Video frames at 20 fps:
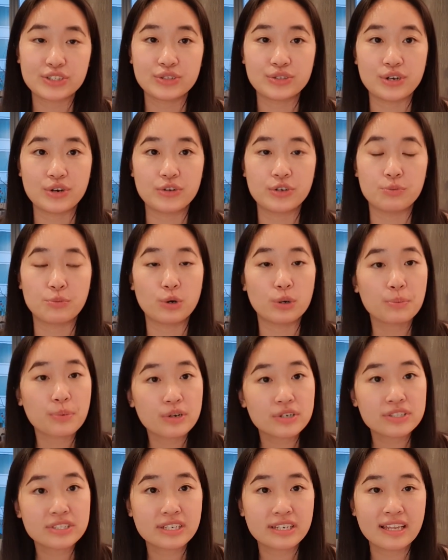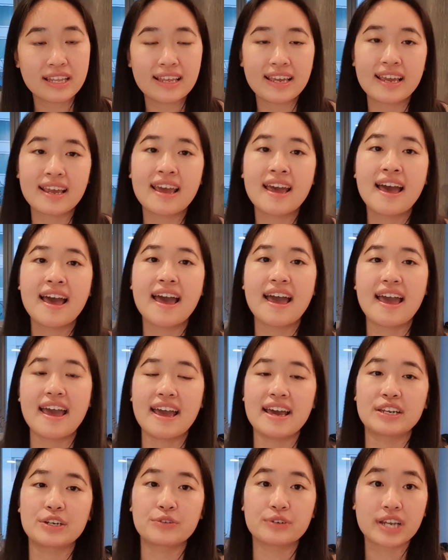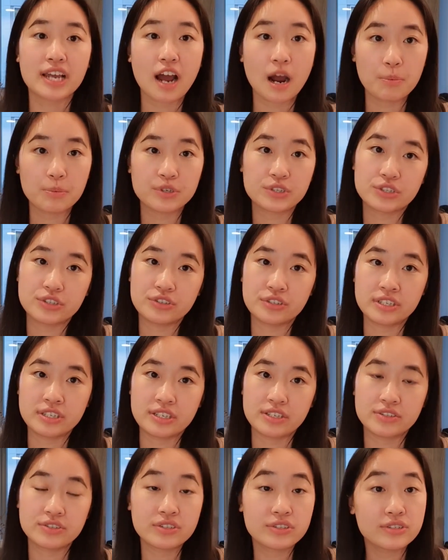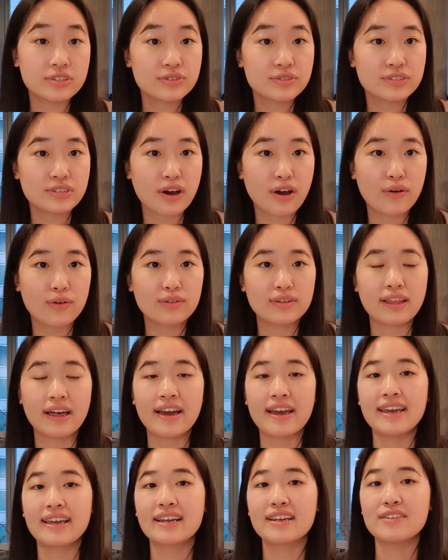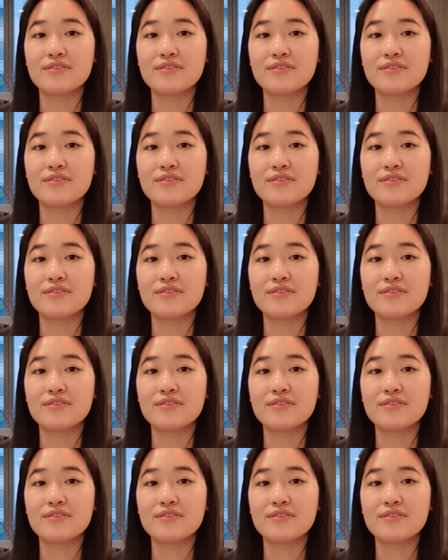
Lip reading: to know you more personally and create opportunities to do so, like